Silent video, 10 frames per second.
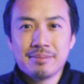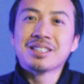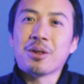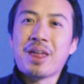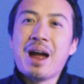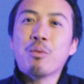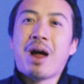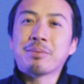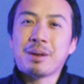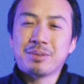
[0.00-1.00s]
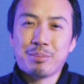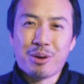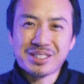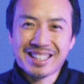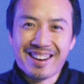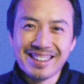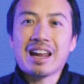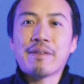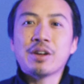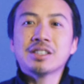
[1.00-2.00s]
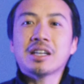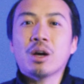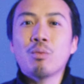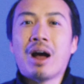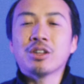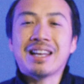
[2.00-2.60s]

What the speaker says: So that wraps up the pros and cons. If you stuck around